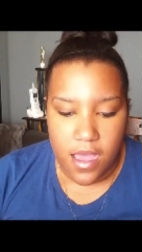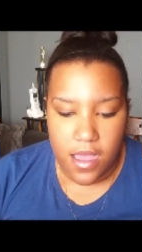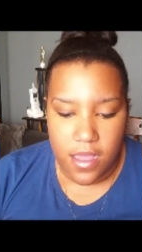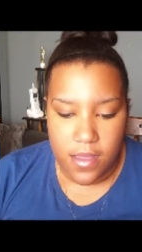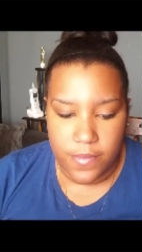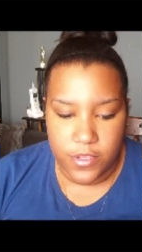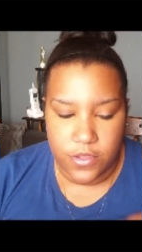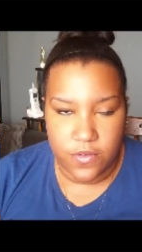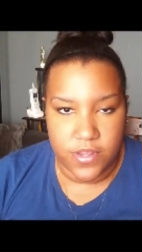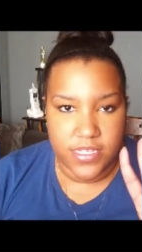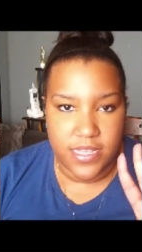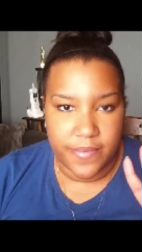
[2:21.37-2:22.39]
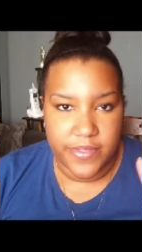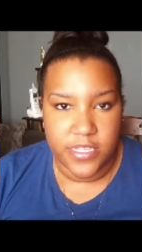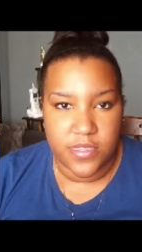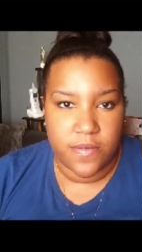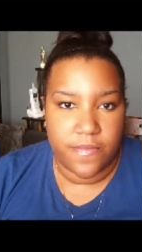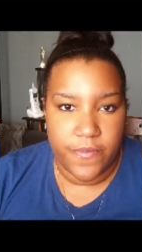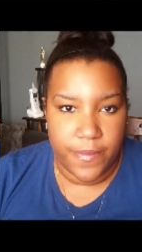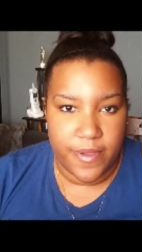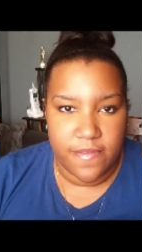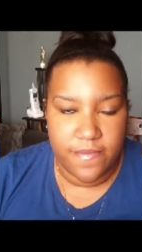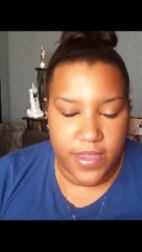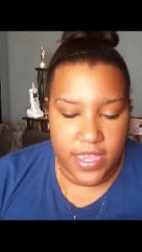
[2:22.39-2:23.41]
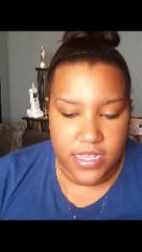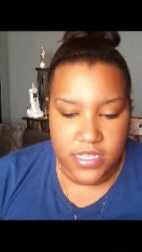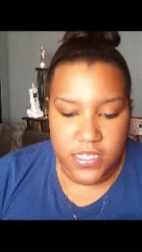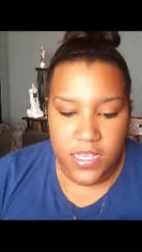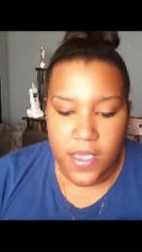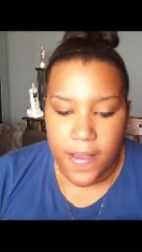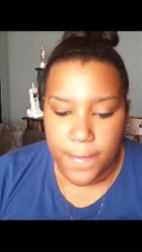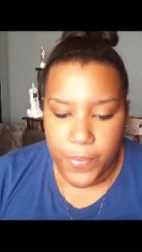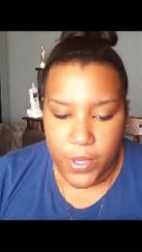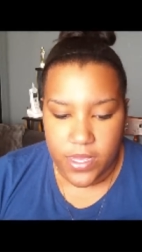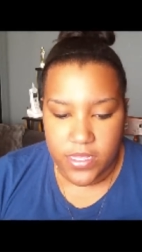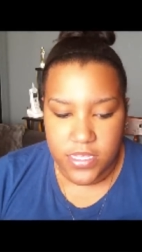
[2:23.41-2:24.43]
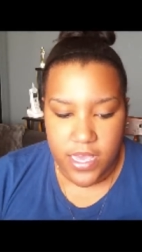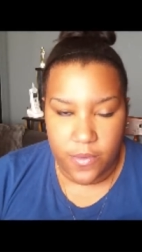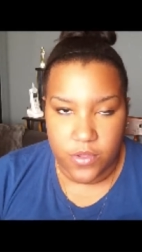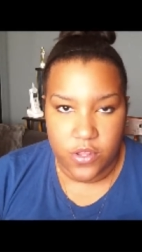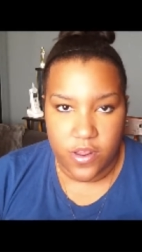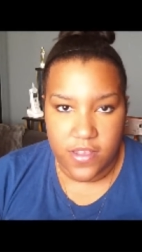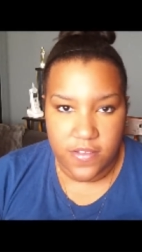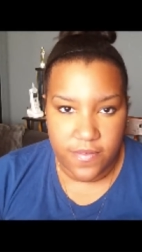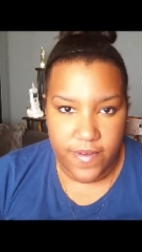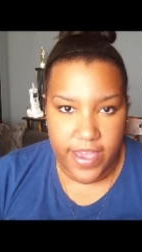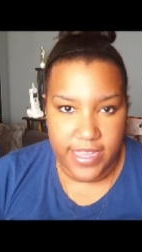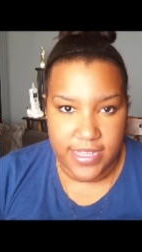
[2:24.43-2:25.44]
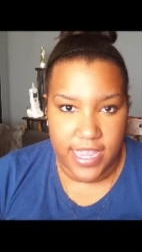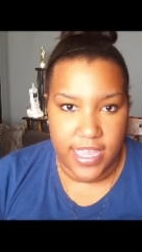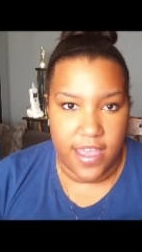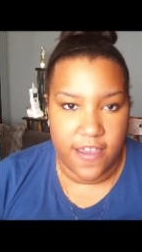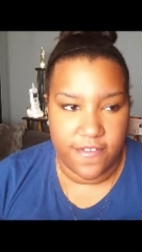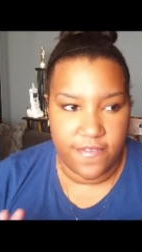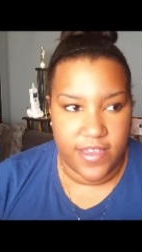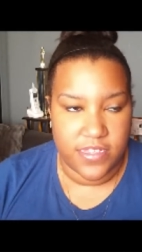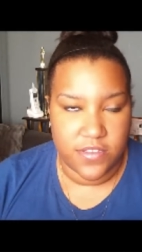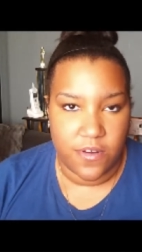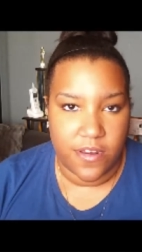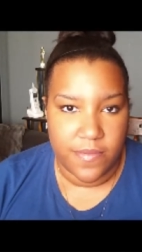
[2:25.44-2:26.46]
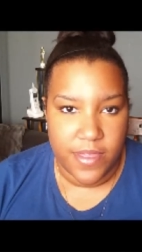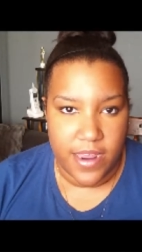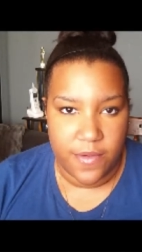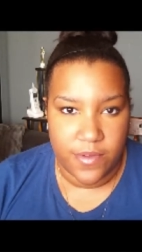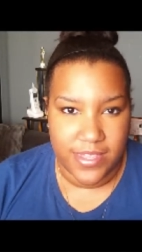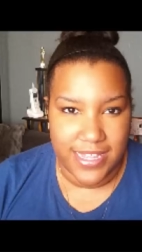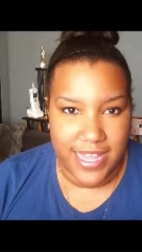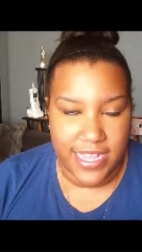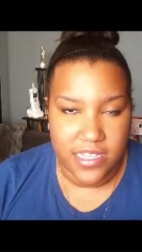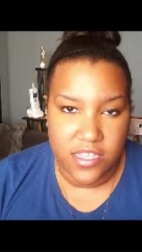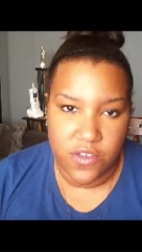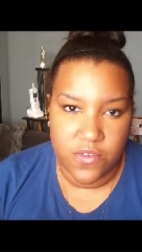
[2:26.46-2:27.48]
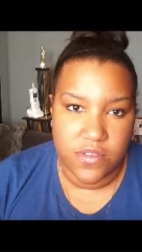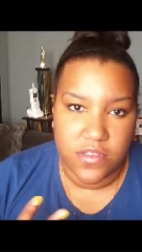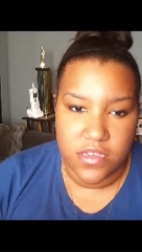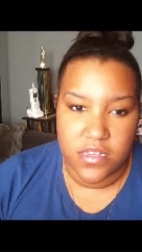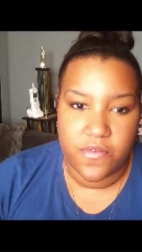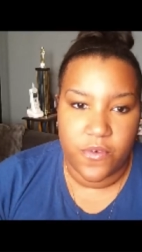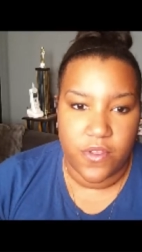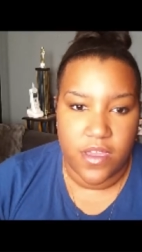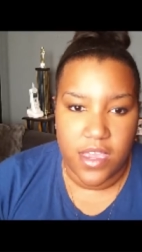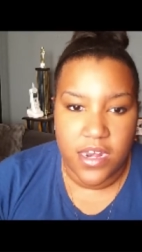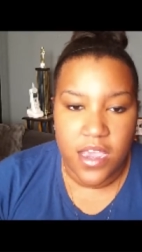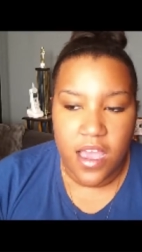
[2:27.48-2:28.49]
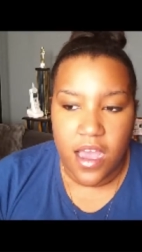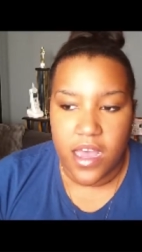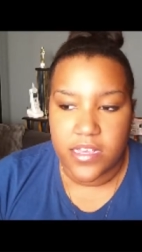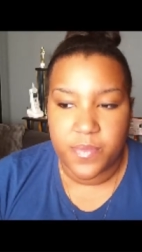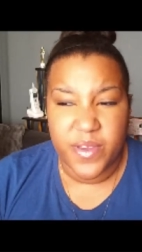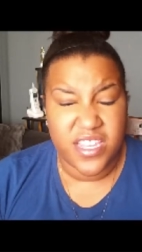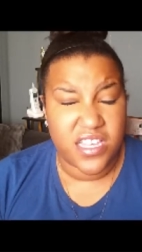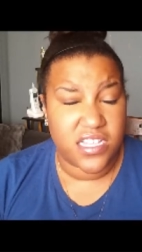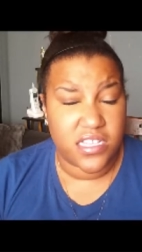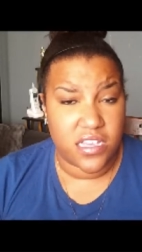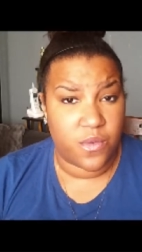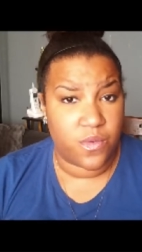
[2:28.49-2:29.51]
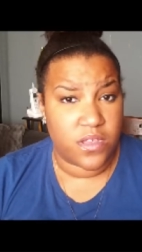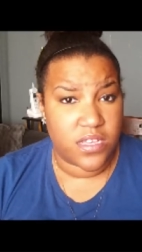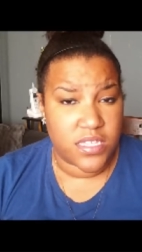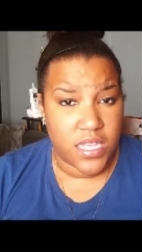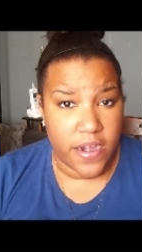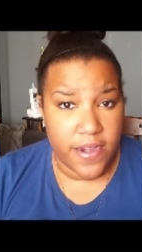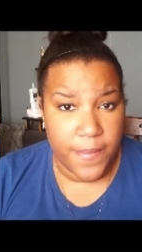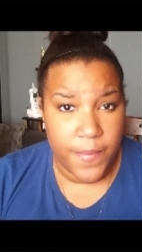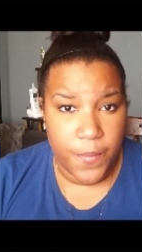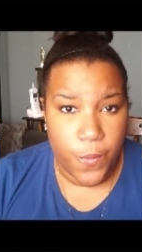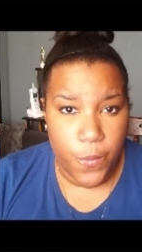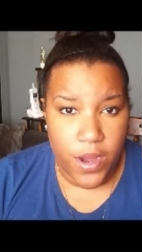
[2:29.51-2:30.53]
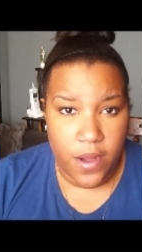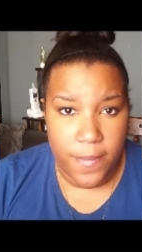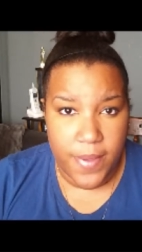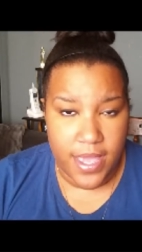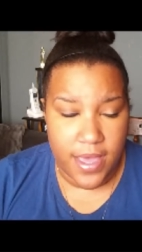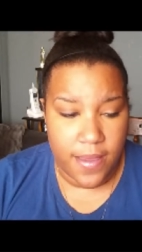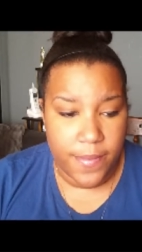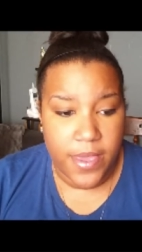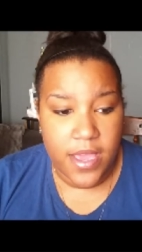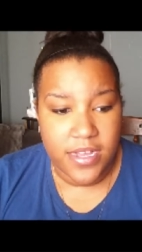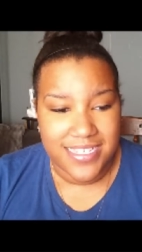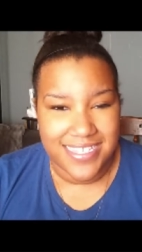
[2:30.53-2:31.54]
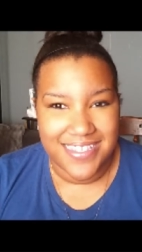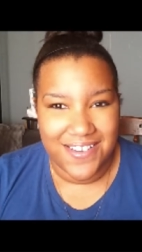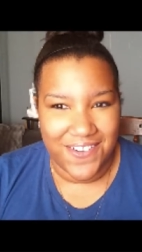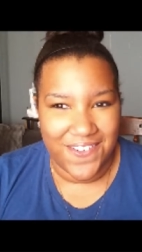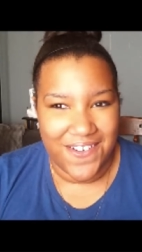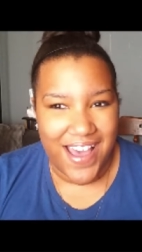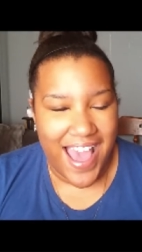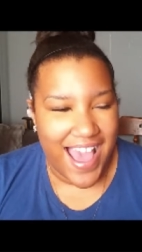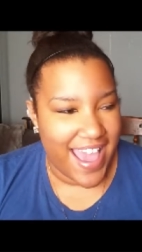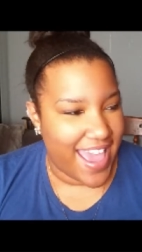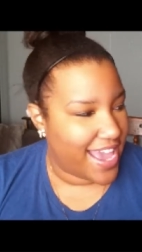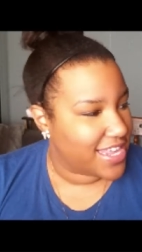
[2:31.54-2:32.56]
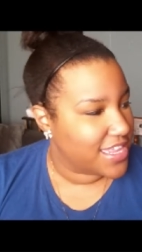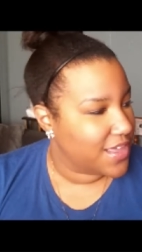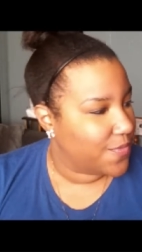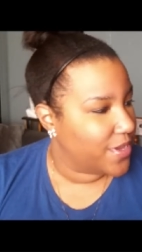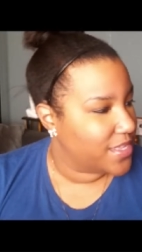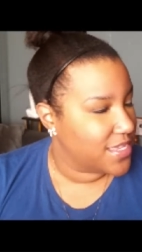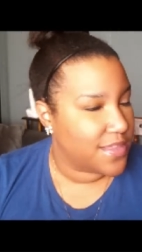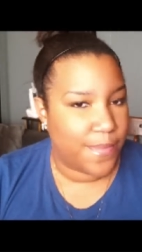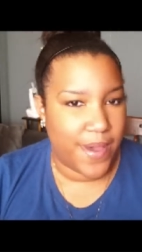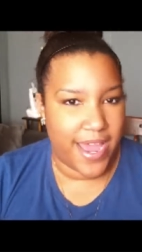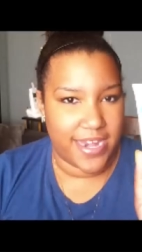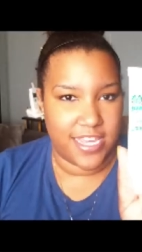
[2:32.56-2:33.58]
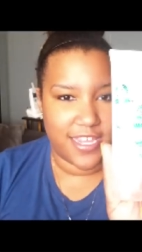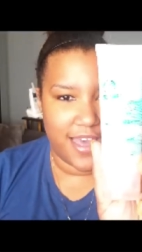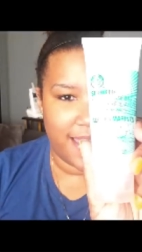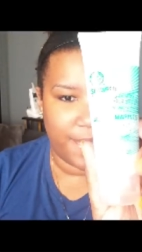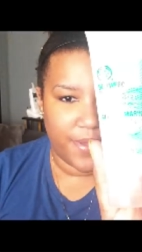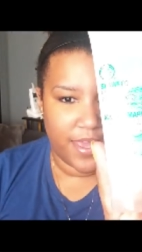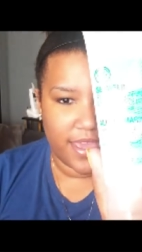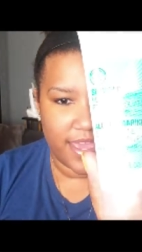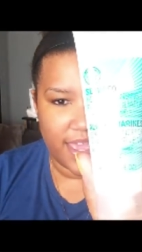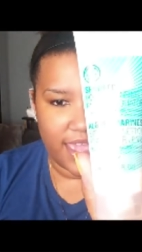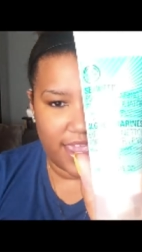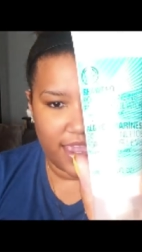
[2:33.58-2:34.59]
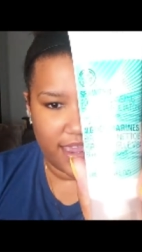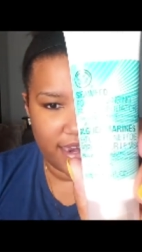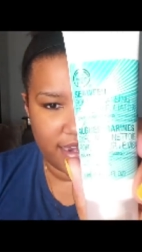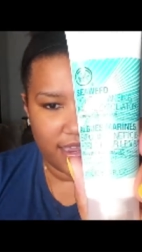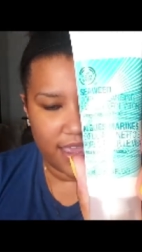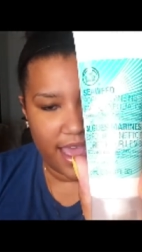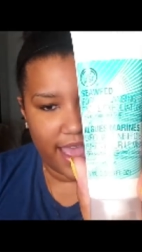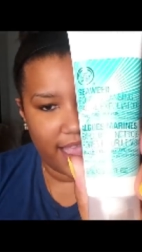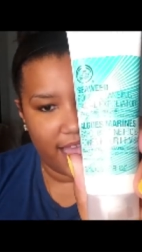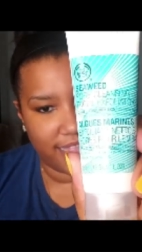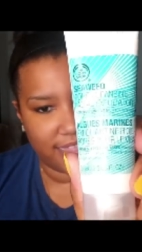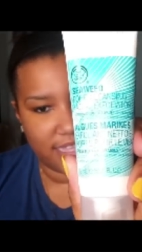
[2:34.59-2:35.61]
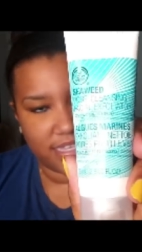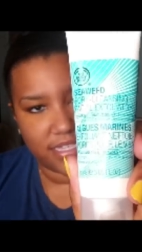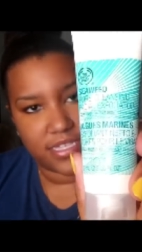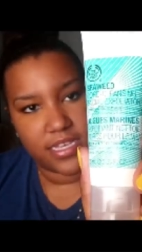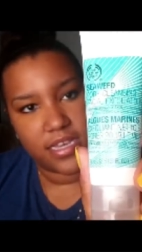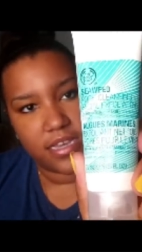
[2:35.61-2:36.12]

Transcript: Um, the three-step system for my face, but I was trying to find like a face scrub that I really like to use to exfoliate, especially since I really started wearing makeup. So I actually went to The Body Shop and I got this